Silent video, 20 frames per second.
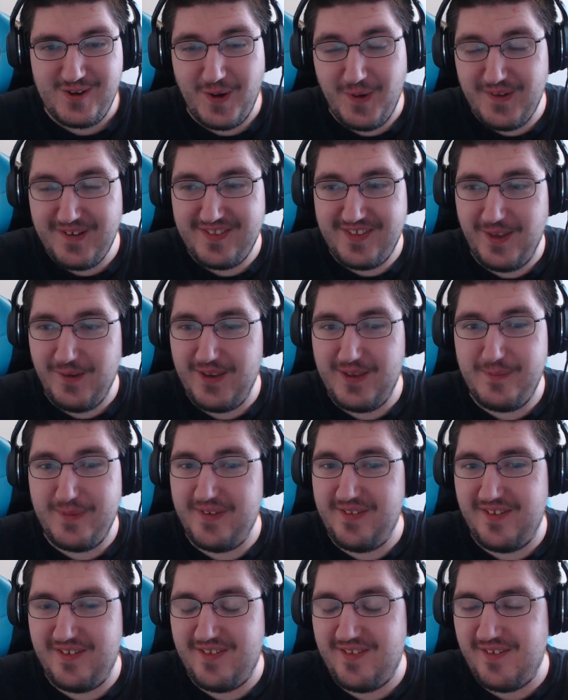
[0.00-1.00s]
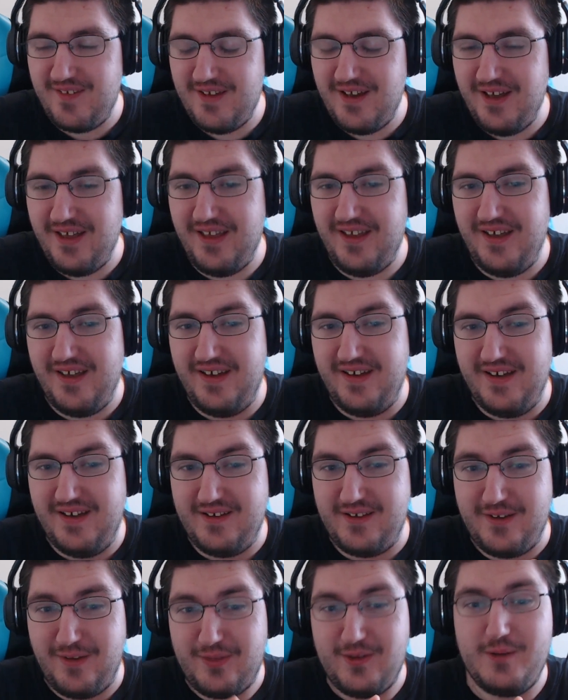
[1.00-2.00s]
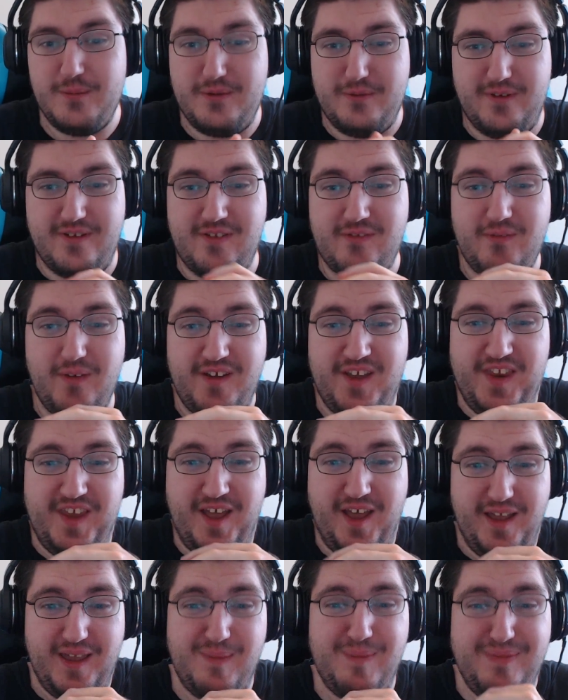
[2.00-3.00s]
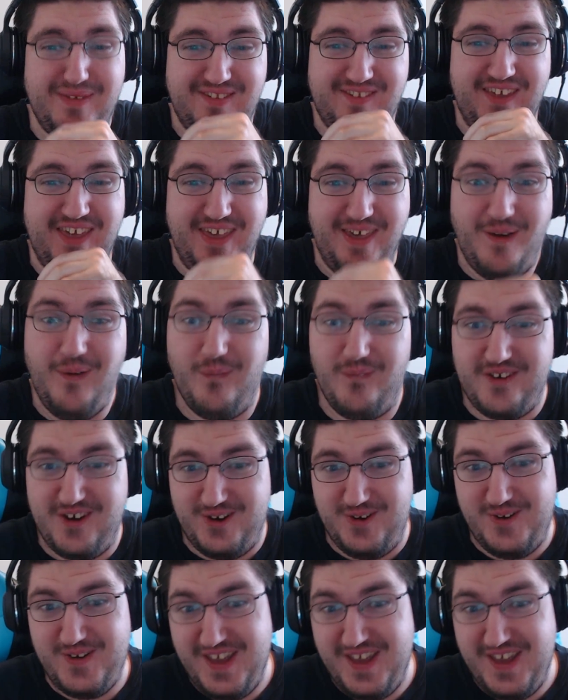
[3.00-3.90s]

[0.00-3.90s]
Terry versus uh, Clover was fucking hype as hell, dude.